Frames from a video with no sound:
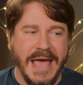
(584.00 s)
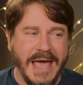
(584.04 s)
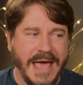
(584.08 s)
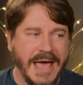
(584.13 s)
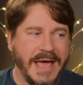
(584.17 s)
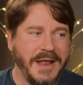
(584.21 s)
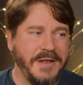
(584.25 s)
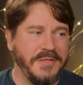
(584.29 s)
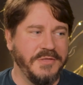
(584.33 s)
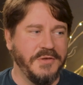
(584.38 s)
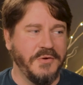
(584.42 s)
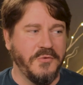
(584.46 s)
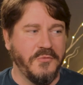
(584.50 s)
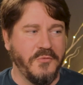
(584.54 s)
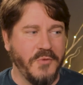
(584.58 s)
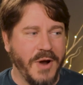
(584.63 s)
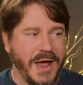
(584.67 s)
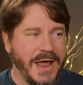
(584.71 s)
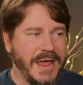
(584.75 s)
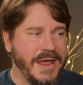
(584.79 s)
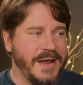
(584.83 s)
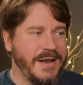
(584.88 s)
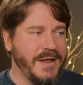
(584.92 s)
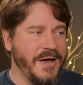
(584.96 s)
had the
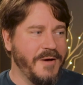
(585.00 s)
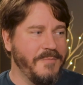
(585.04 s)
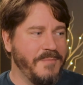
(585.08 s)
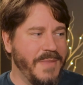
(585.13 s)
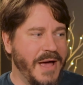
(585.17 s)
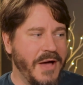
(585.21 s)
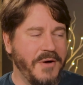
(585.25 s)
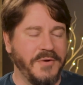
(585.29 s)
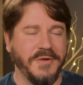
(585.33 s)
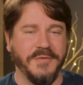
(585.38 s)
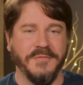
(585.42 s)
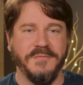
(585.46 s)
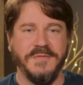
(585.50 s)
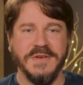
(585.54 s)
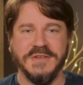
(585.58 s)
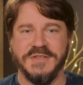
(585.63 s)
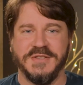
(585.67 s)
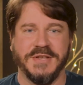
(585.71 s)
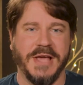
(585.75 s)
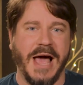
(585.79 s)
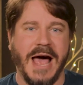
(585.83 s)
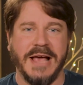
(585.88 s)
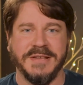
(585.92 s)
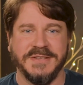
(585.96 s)
right amount of
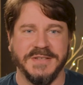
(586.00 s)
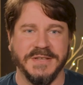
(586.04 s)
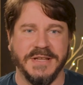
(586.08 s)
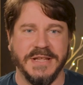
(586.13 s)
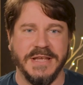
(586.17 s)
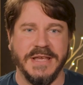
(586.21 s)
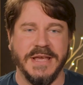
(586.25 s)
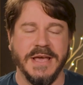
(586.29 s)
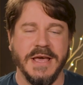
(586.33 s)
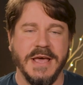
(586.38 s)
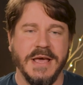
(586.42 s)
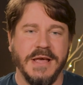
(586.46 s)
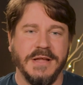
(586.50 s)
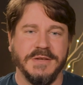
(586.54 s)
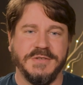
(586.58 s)
viscosity